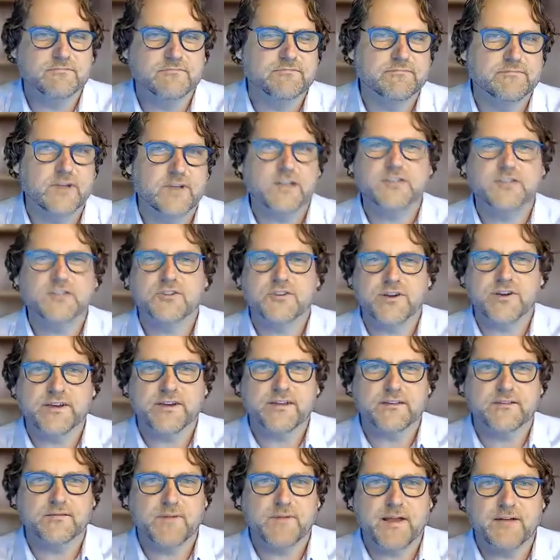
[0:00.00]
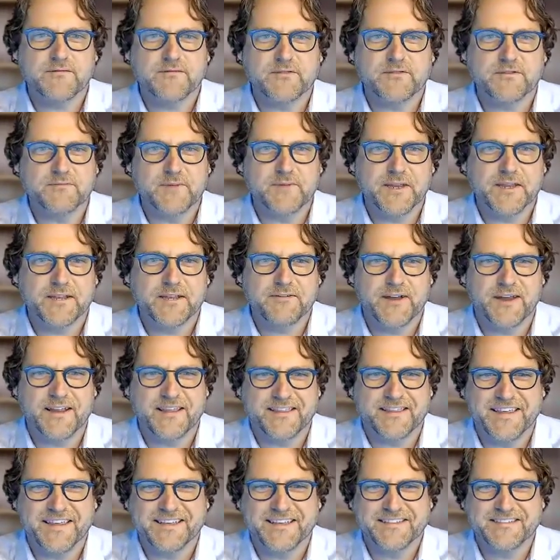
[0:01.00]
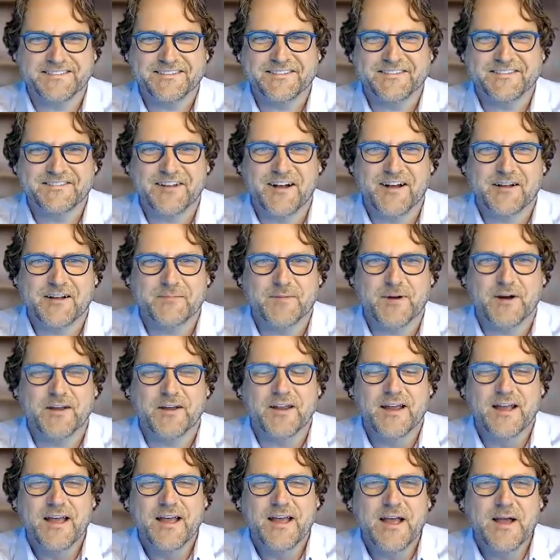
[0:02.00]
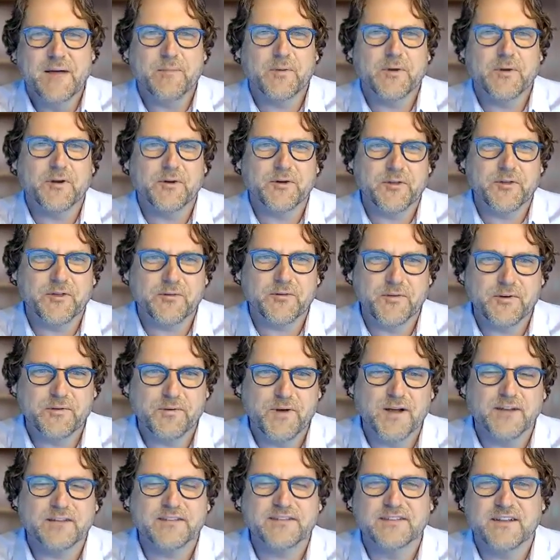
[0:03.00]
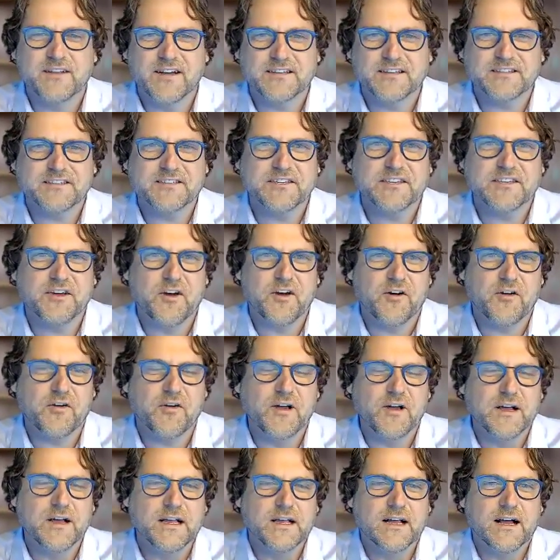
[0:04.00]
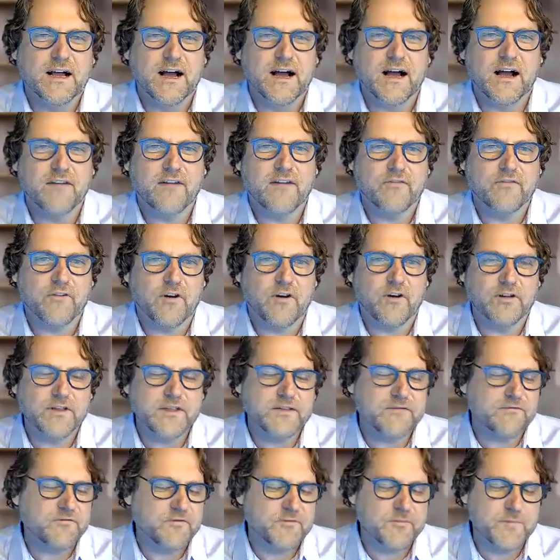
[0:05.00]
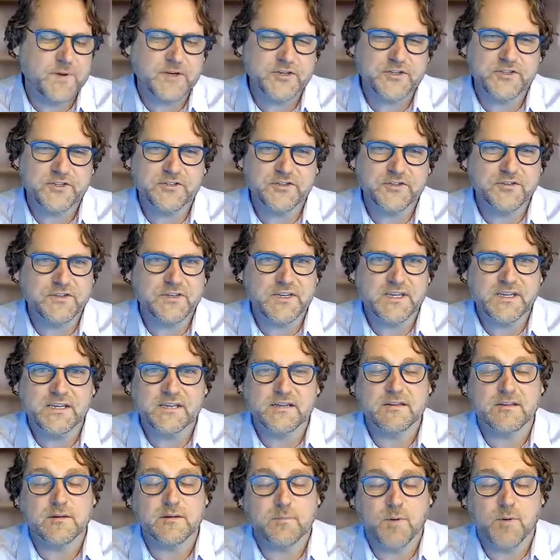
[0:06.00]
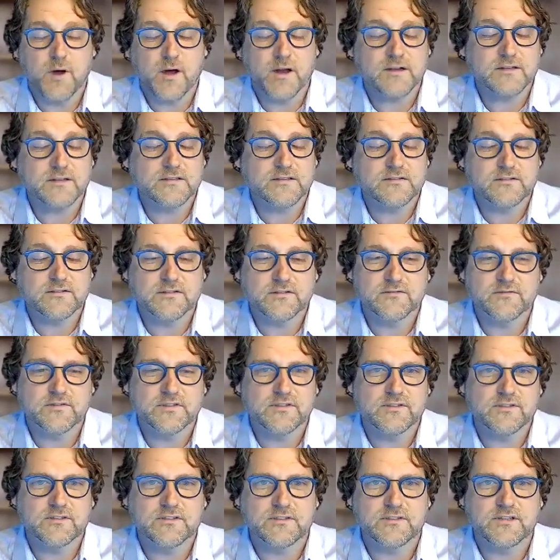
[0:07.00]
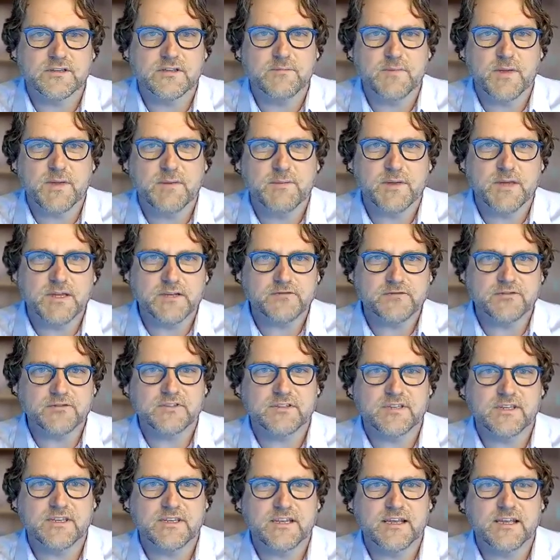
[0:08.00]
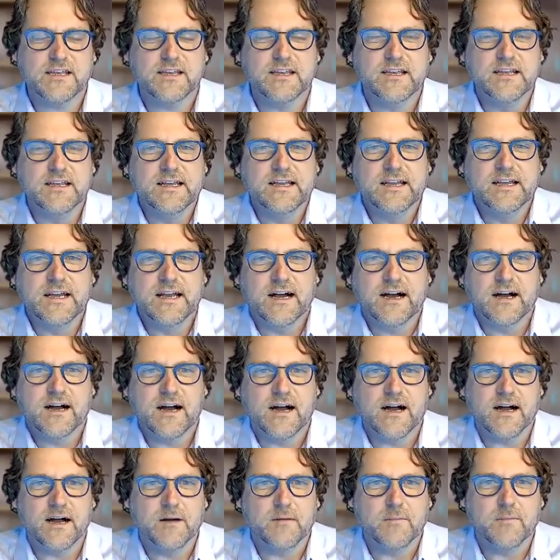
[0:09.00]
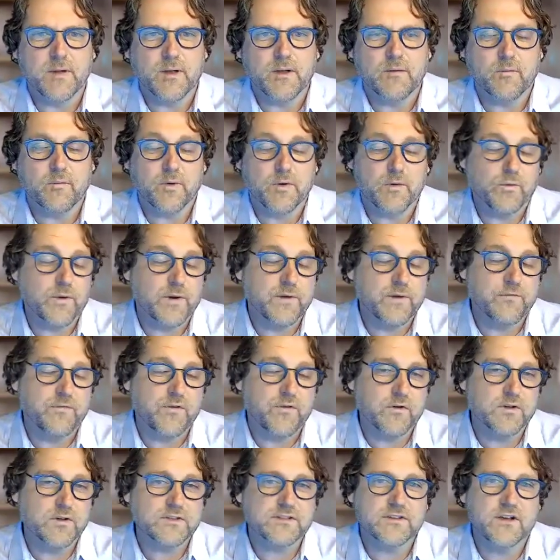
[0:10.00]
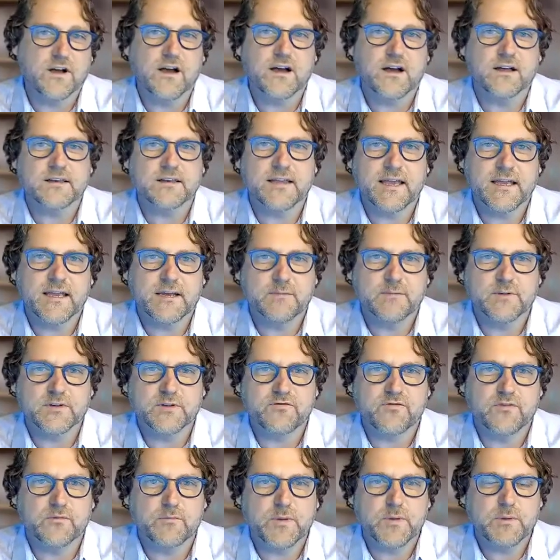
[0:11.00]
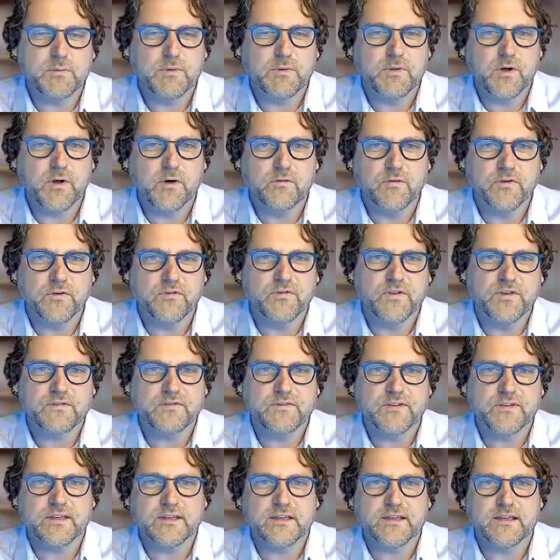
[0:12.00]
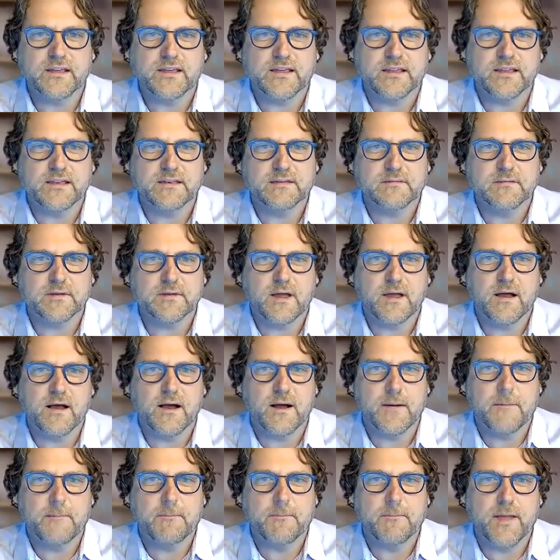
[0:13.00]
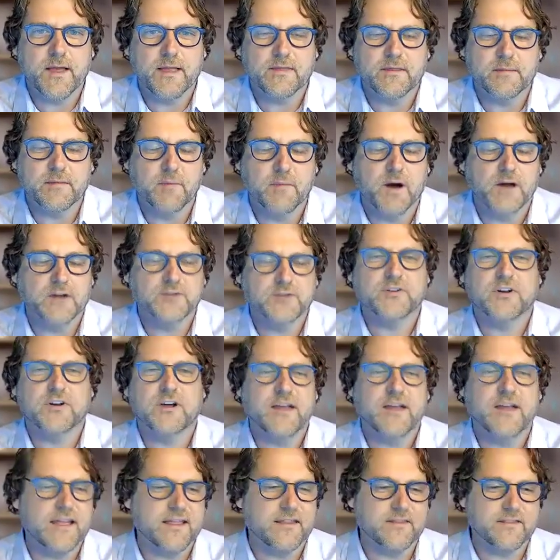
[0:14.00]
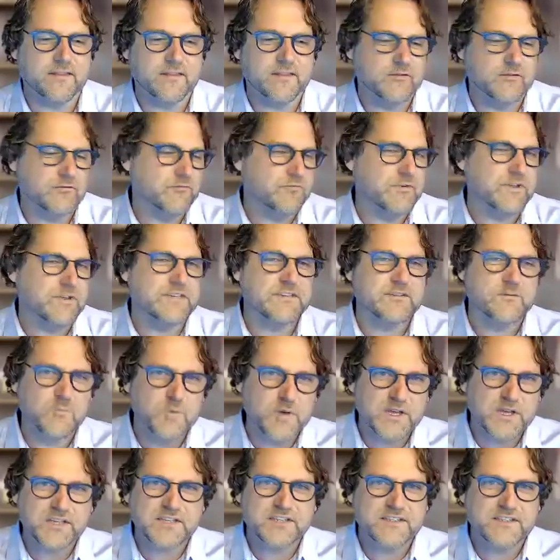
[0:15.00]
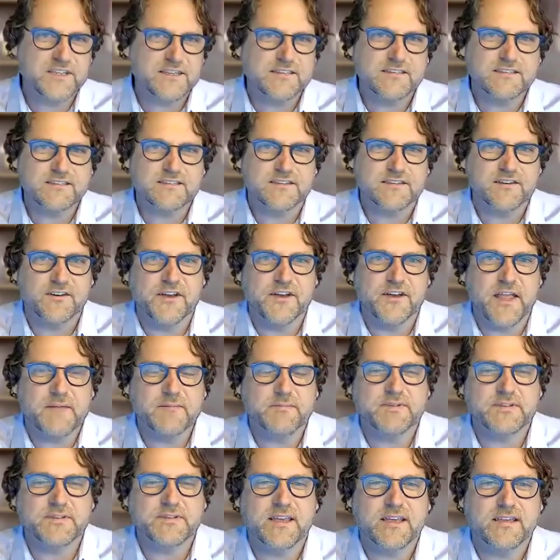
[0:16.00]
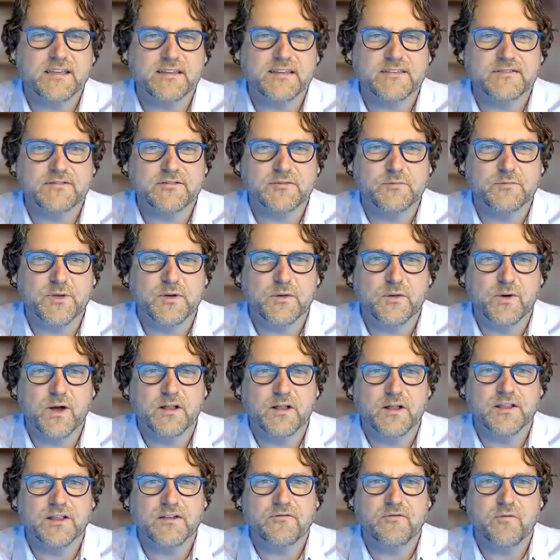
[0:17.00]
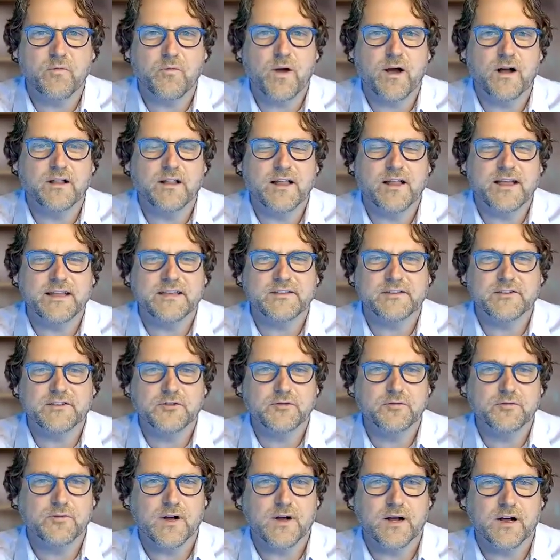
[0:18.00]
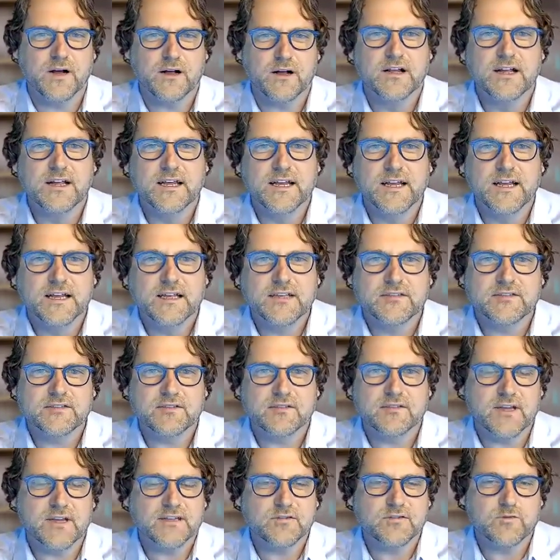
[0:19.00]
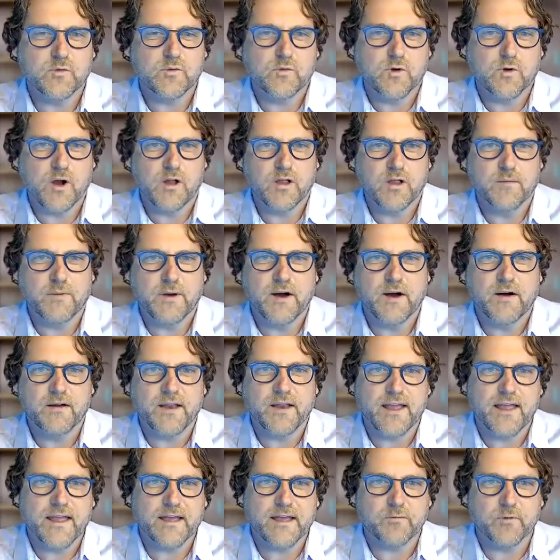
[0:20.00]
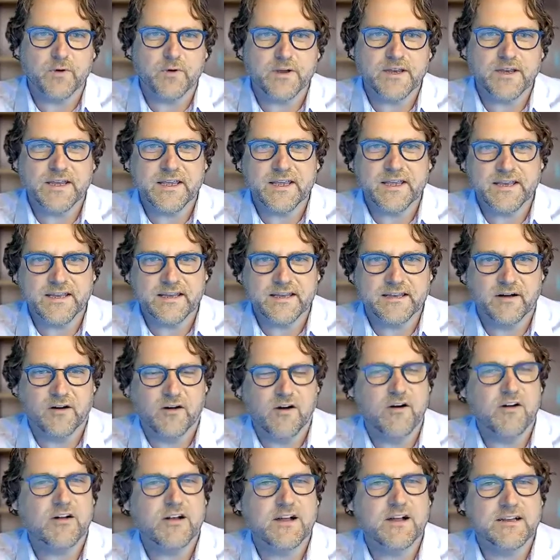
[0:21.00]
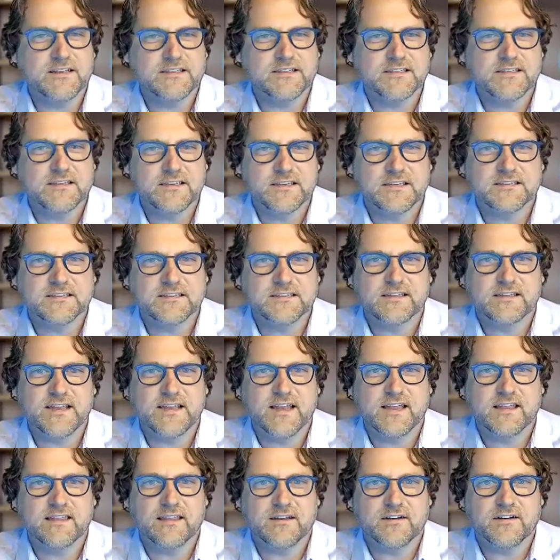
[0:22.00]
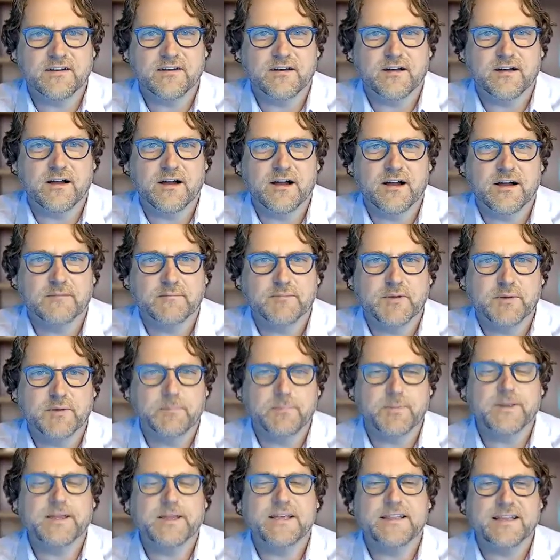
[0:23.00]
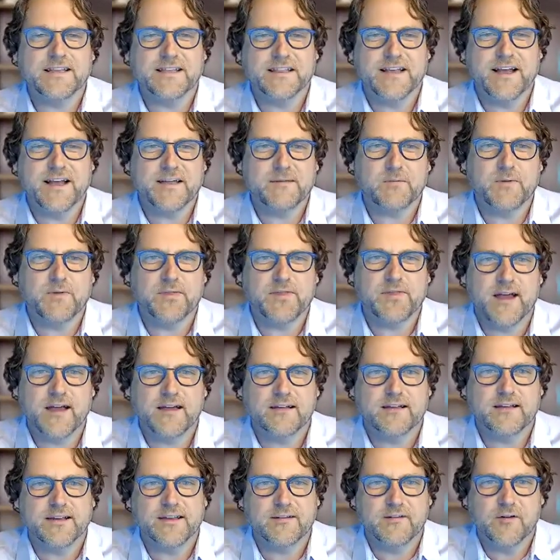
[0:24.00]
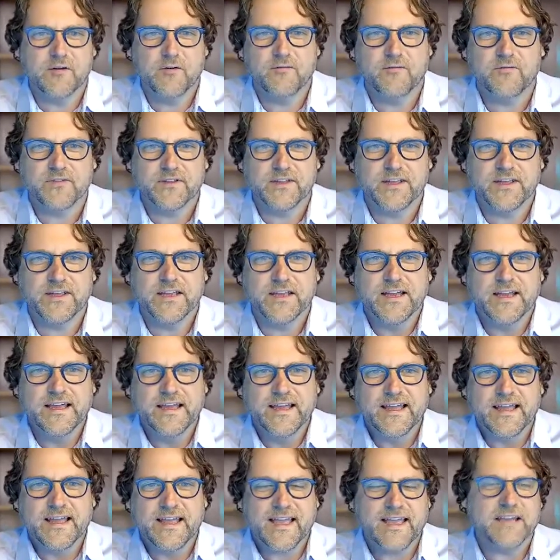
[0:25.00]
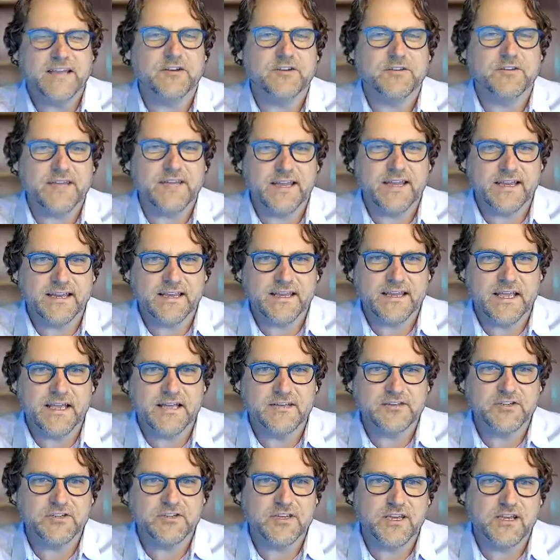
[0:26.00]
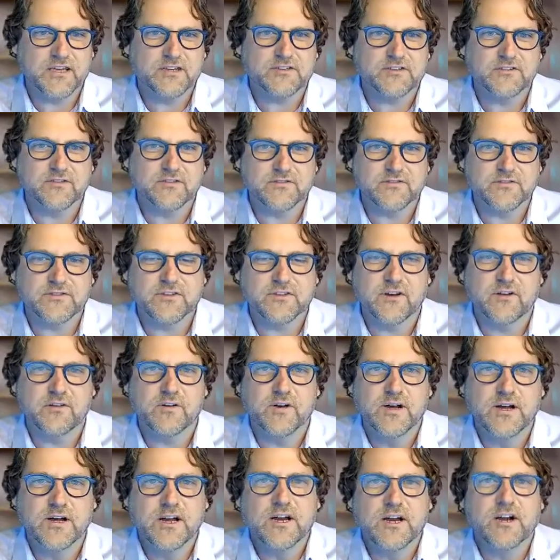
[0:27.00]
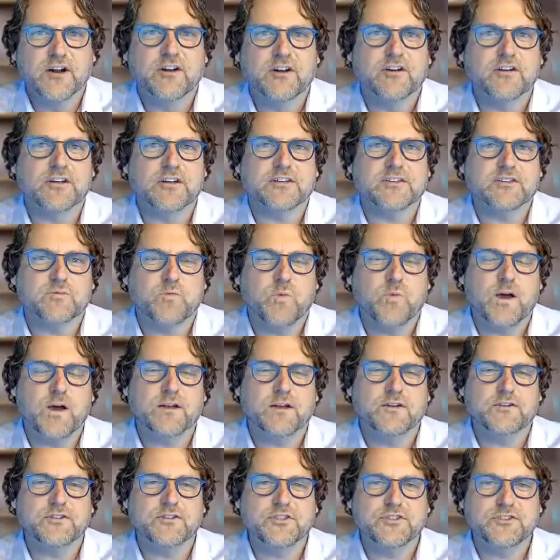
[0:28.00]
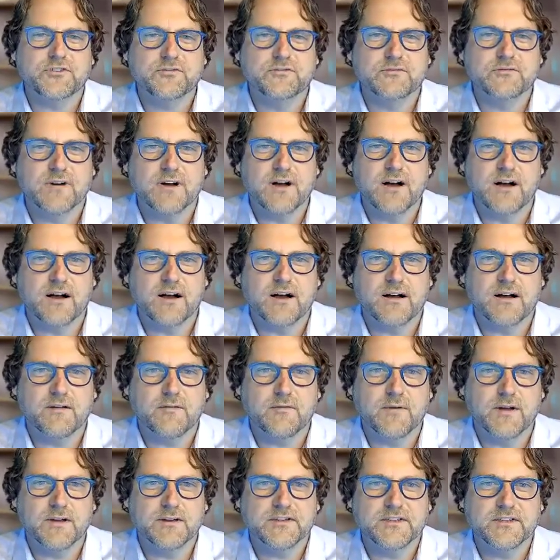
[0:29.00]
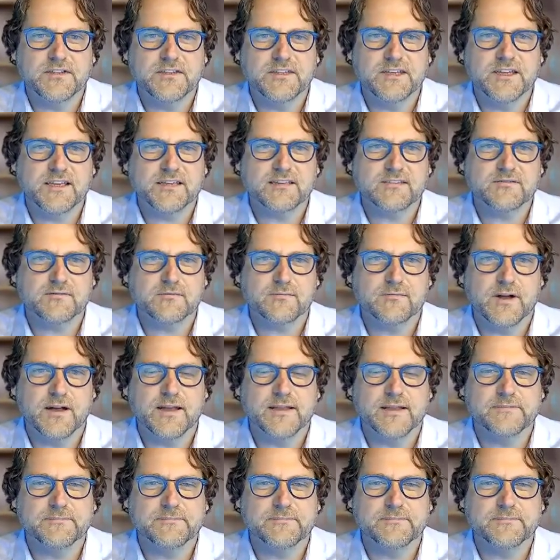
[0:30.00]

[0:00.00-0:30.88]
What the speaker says: not during, because we have too many great things to talk about, but go to 3wells.co for all the information you need and the products and services that you may be interested in, and where we focus on cannabis for people over 50. And the mantra and the reason we exist and our namesake is to be well, live well, and do well. So that's what we're all about. And we're going to get into all kinds of things today that are completely aligned with that and hopefully entertaining, educational. So Ernest, why don't you take us away?